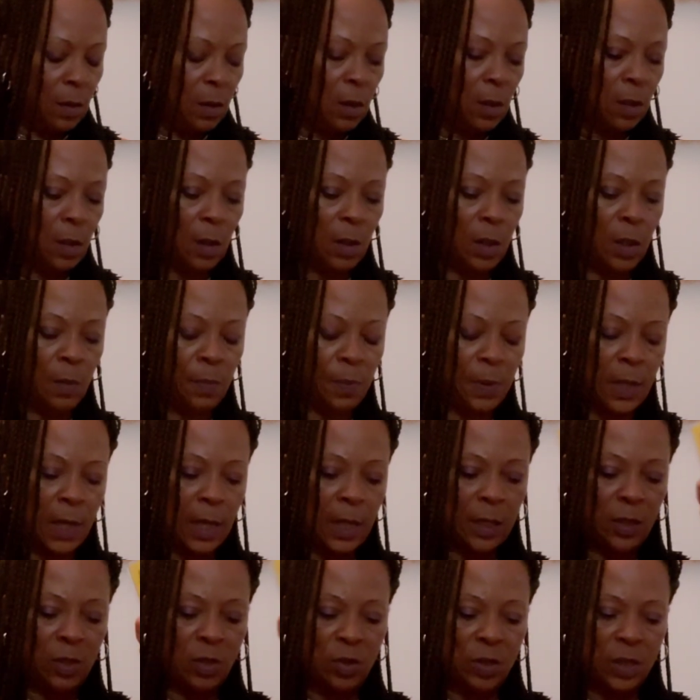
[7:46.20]
You know, you
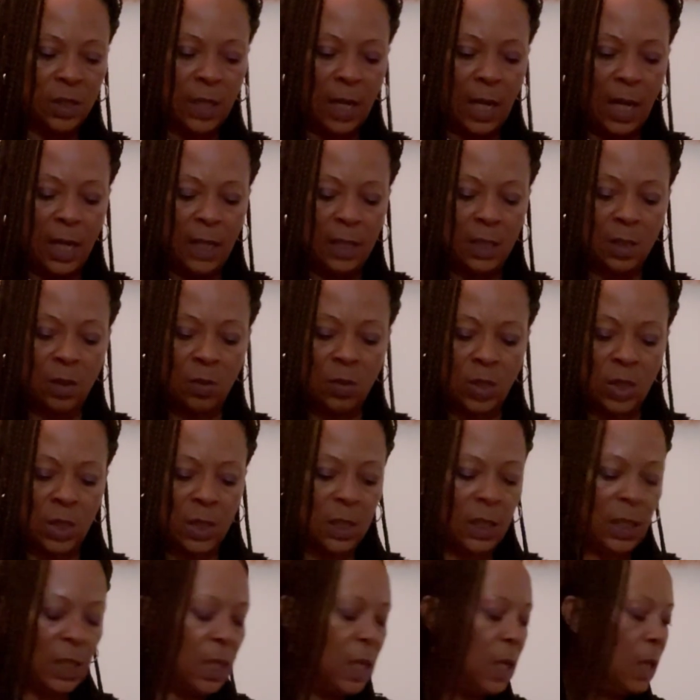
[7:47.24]
planted your seed, so
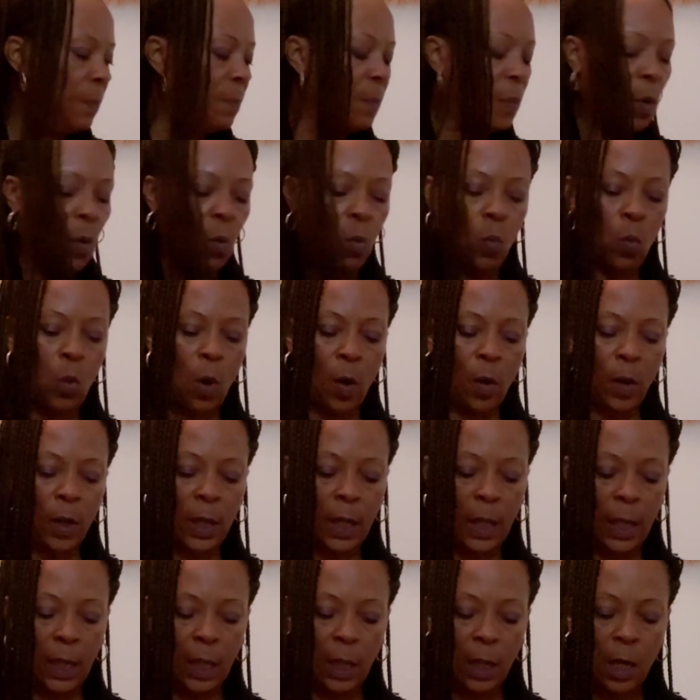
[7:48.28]
just keep
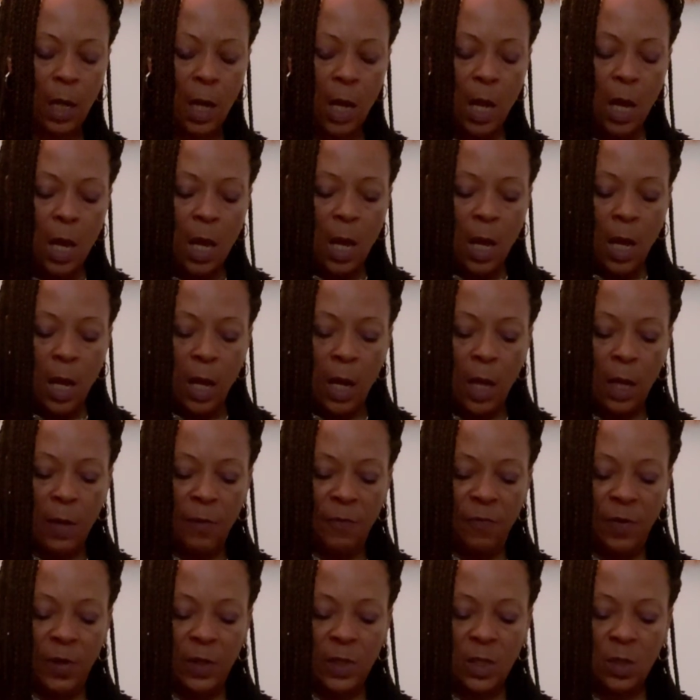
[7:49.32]
working.
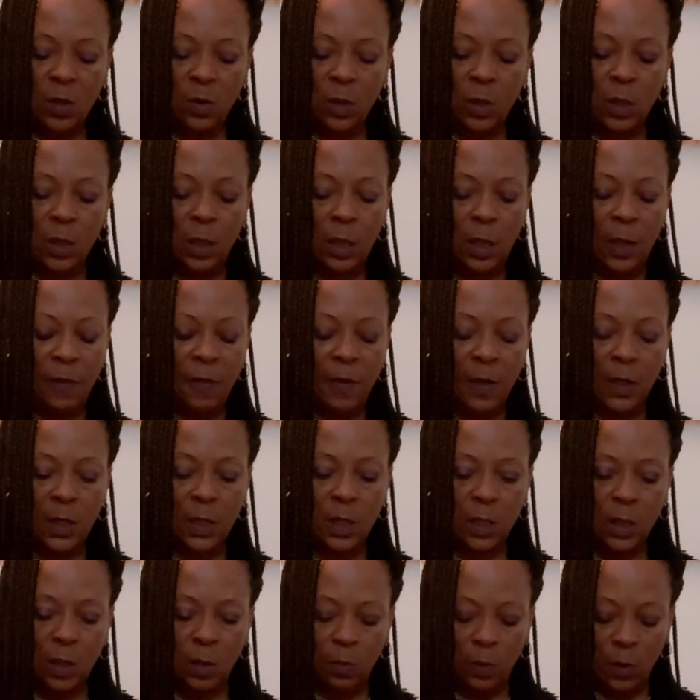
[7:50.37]
If it's anything
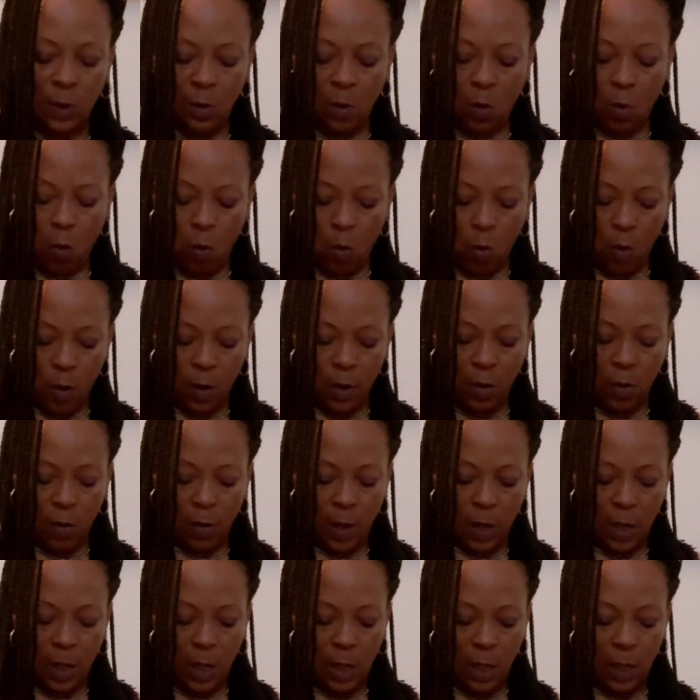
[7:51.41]
to do with court or
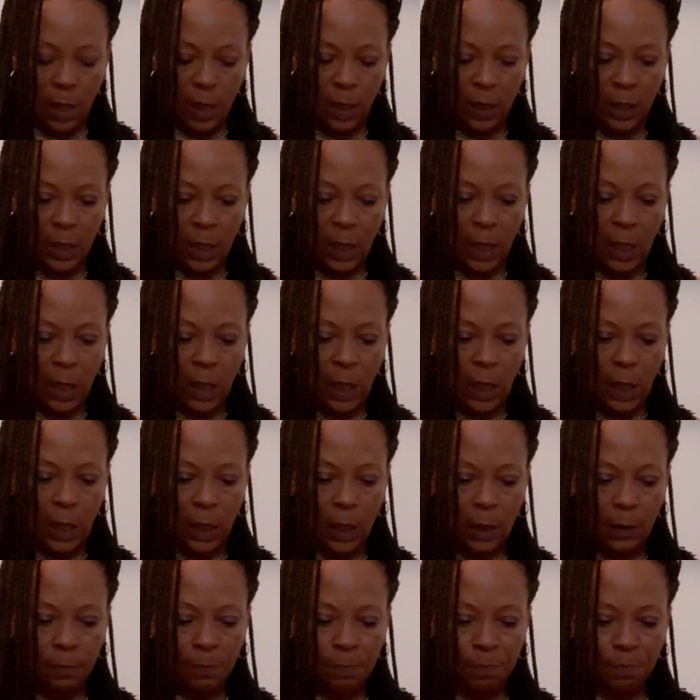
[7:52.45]
anything,